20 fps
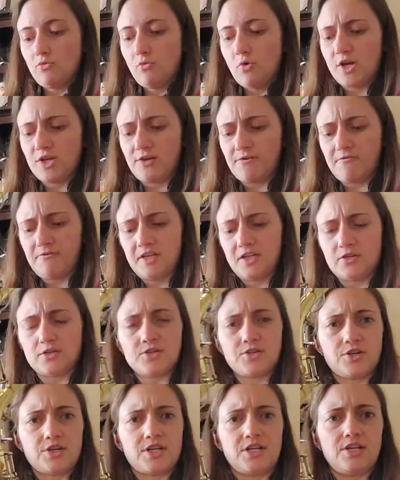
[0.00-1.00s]
what your fingers
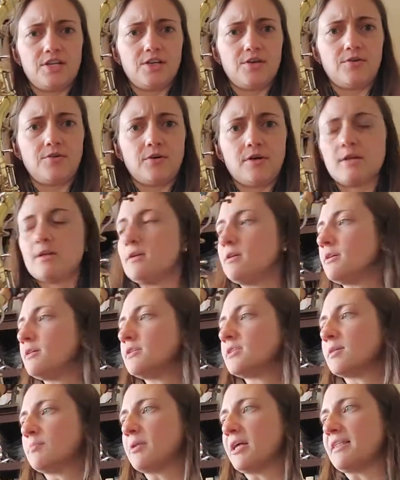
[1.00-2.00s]
are gonna do
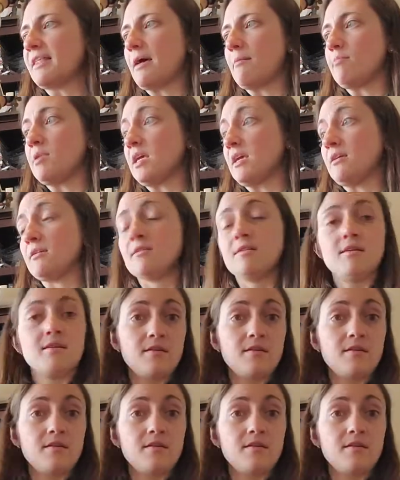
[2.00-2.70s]
to play that B.